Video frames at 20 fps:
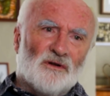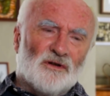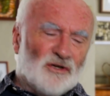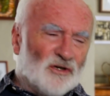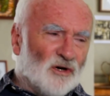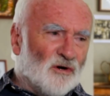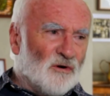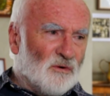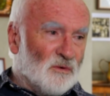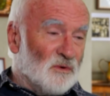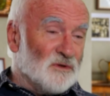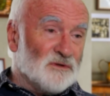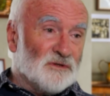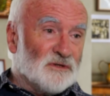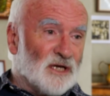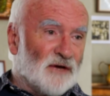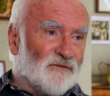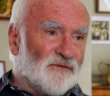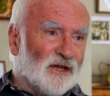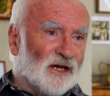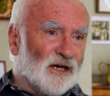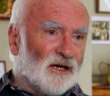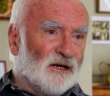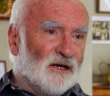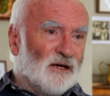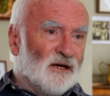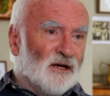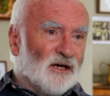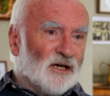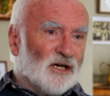The young ones have their
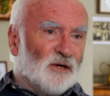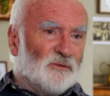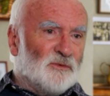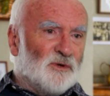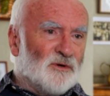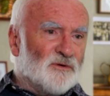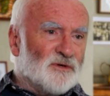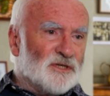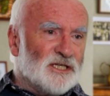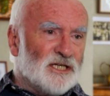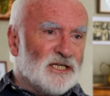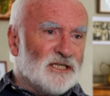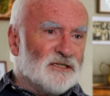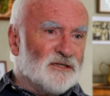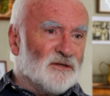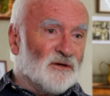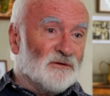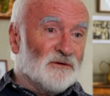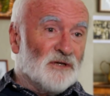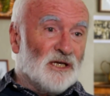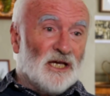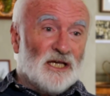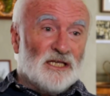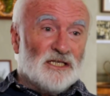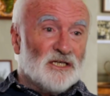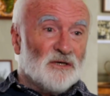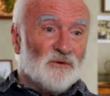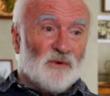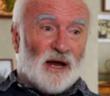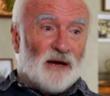communities on the
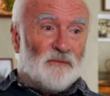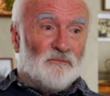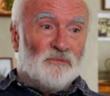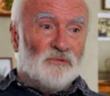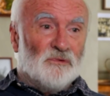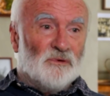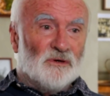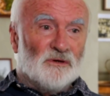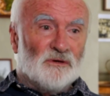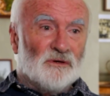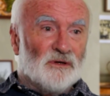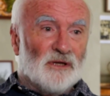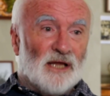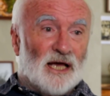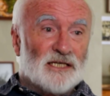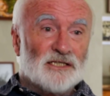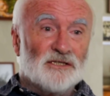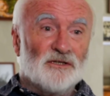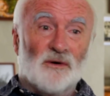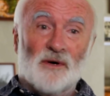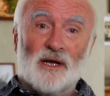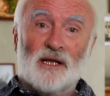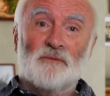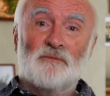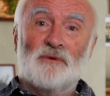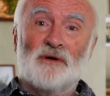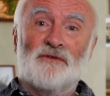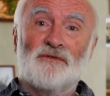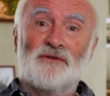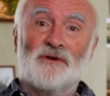interweb, but that's no
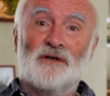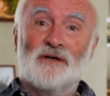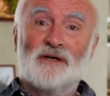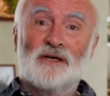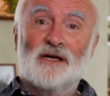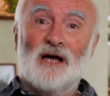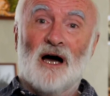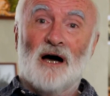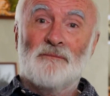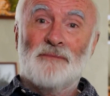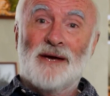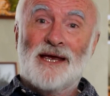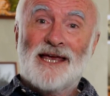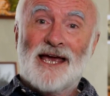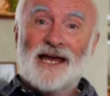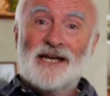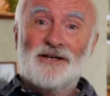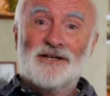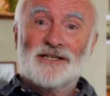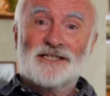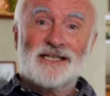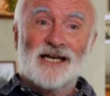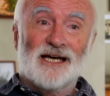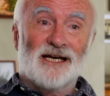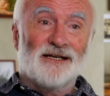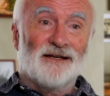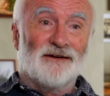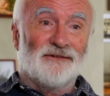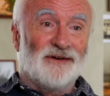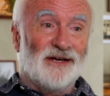help if you can't make head nor
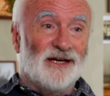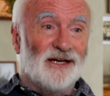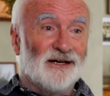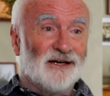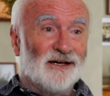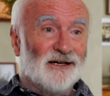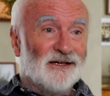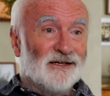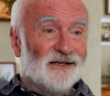tail of it.